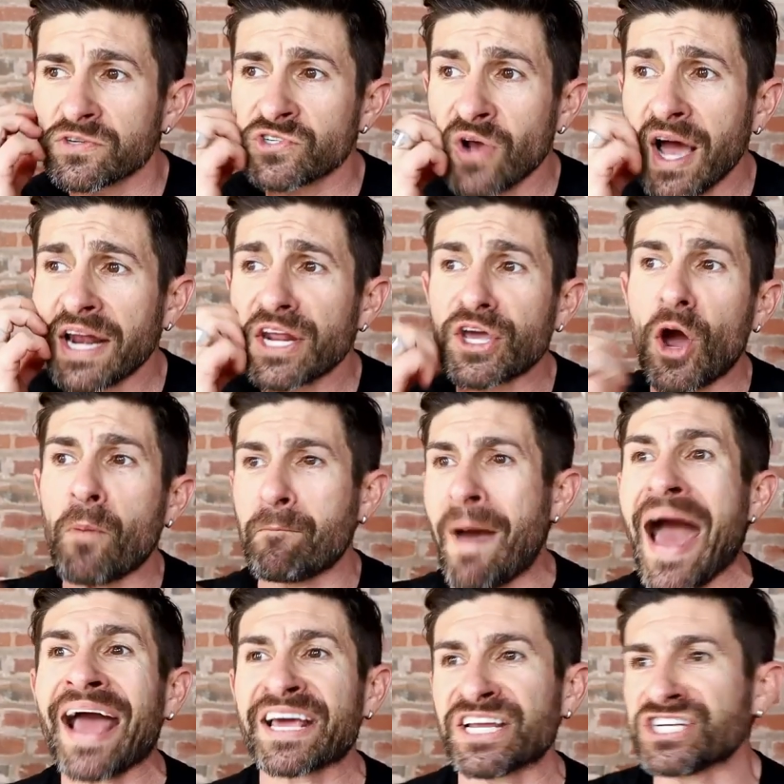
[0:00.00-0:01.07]
trying to go
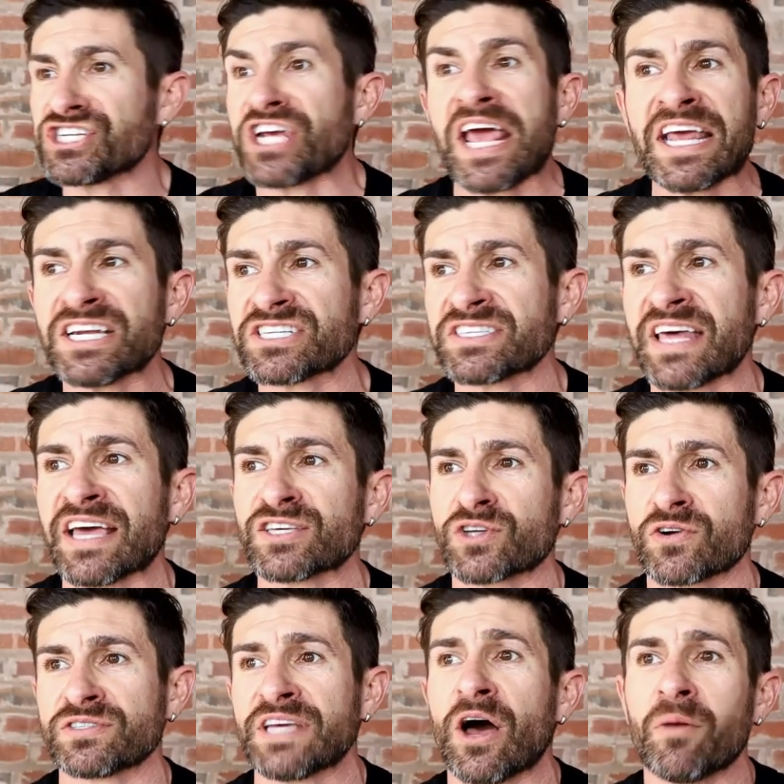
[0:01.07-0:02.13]
back and change things,
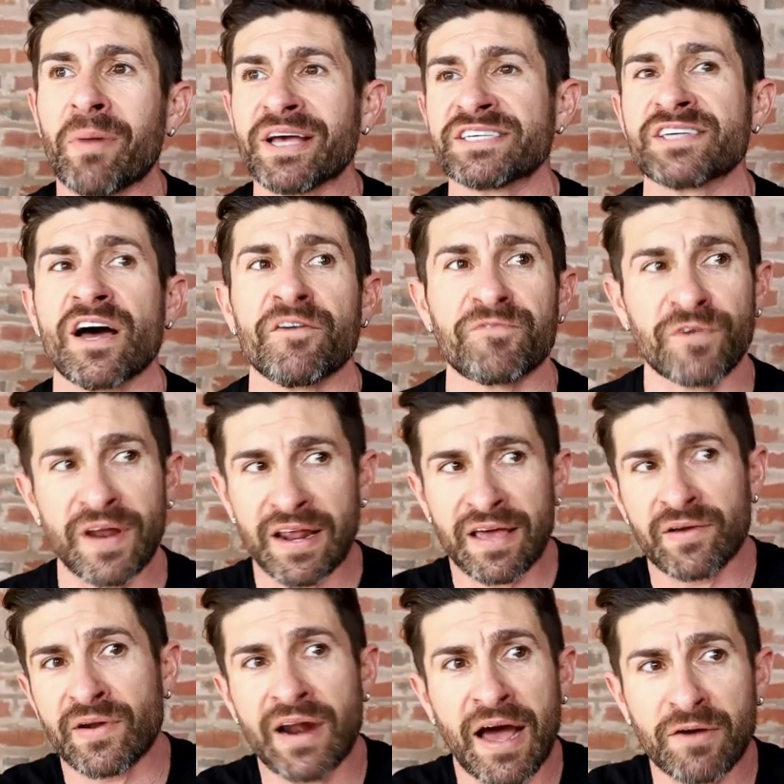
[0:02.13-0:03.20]
or tell myself
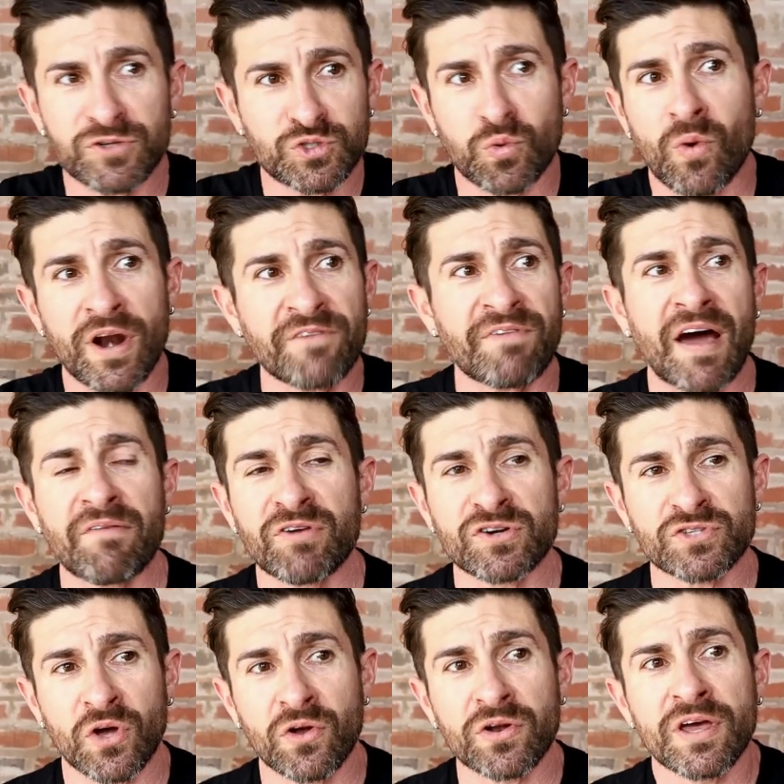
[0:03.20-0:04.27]
when I was 25
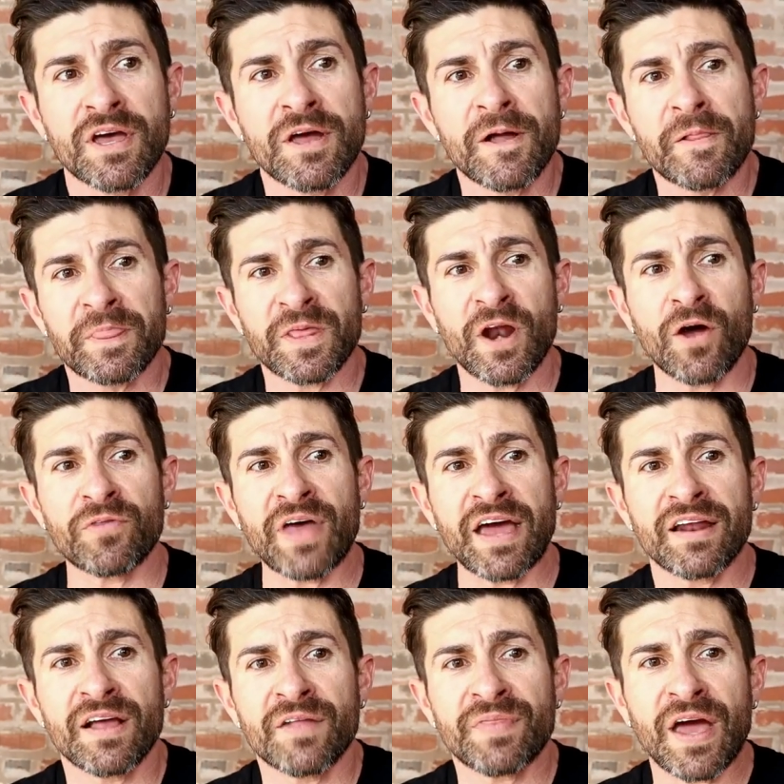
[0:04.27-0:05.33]
years old,
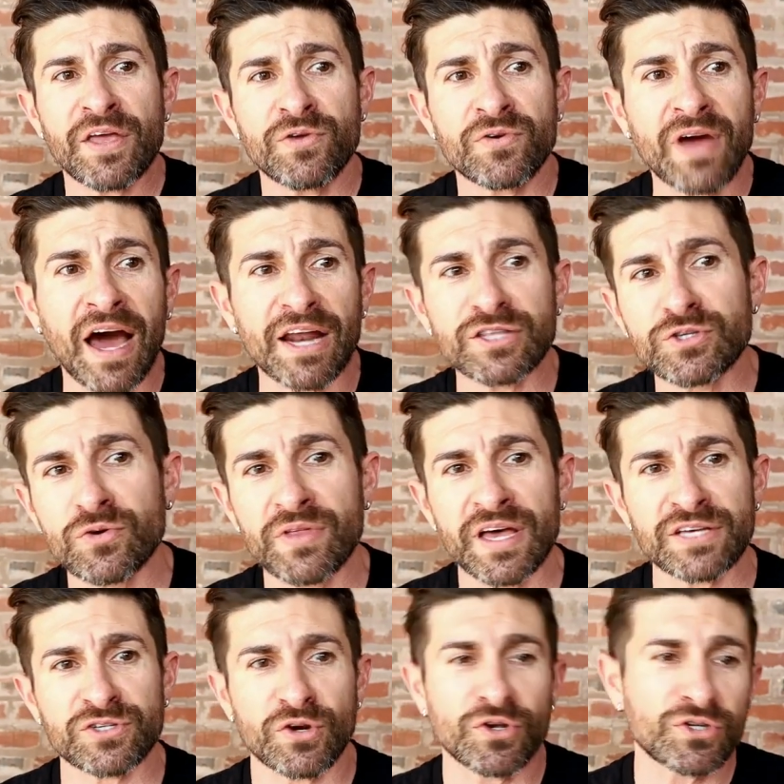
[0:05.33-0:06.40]
that you got to do
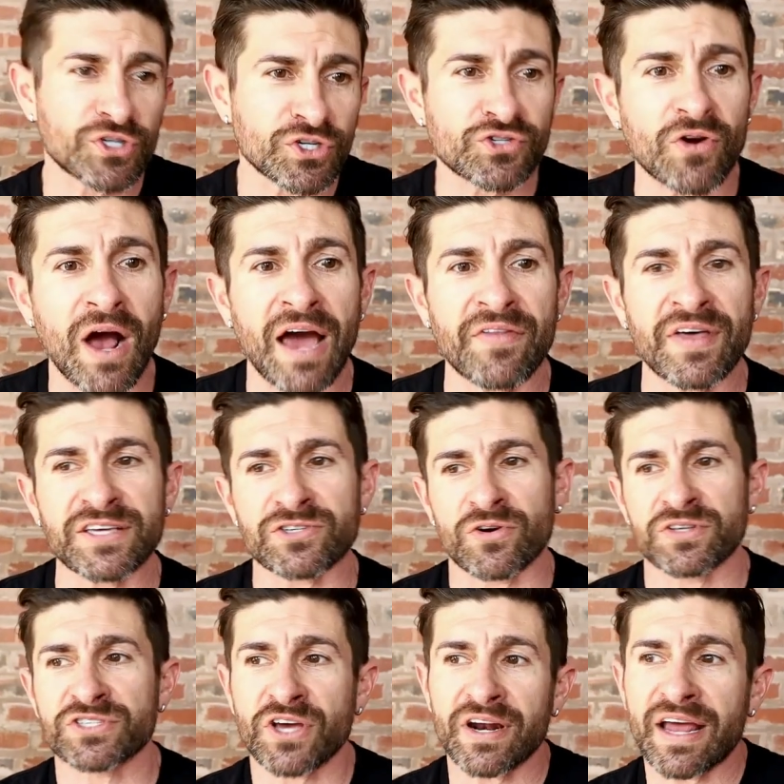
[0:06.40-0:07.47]
this, or you should try this, or
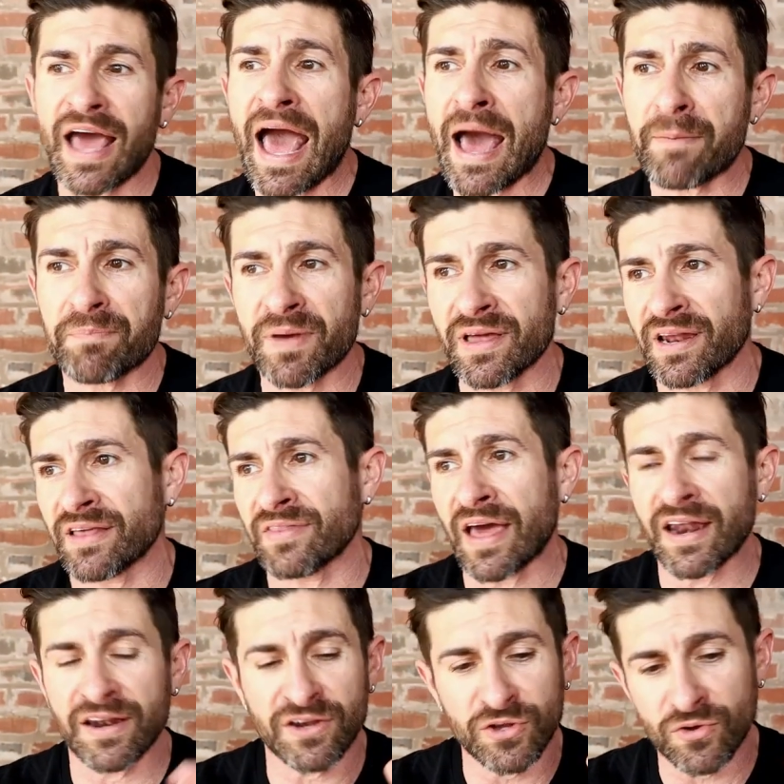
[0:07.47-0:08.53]
it's going to happen, and
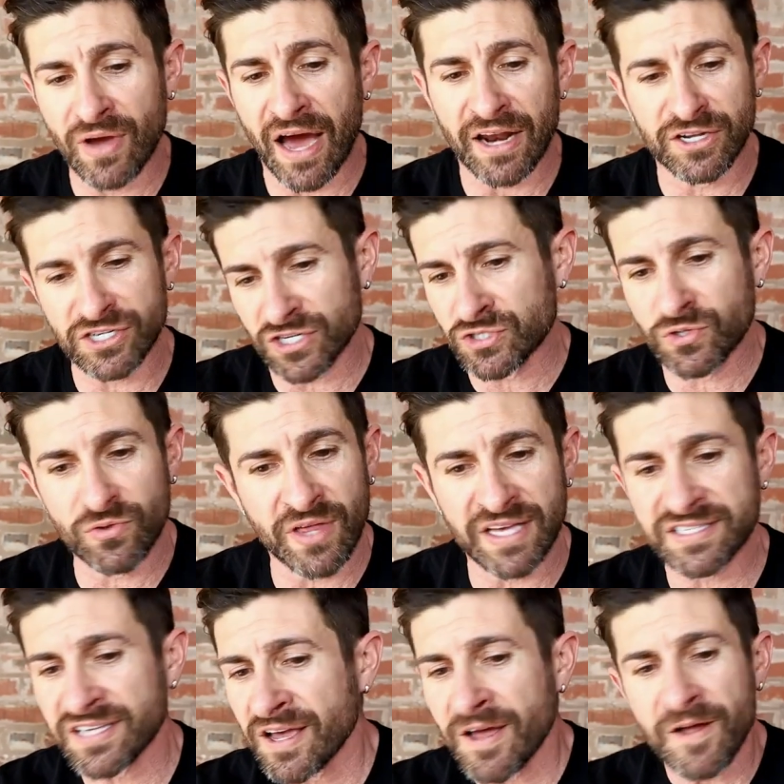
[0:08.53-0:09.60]
then you got to just do
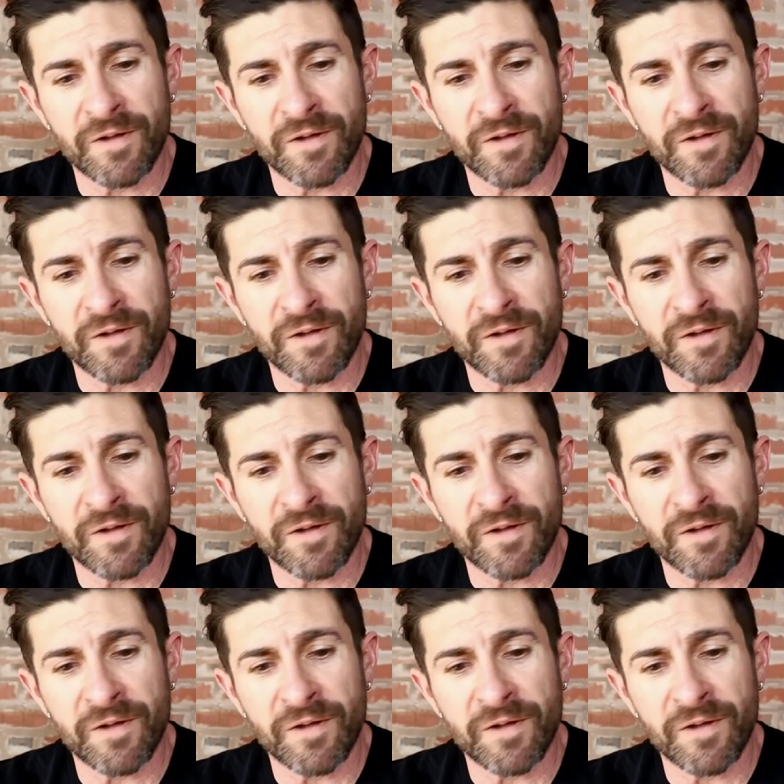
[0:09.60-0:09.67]
this.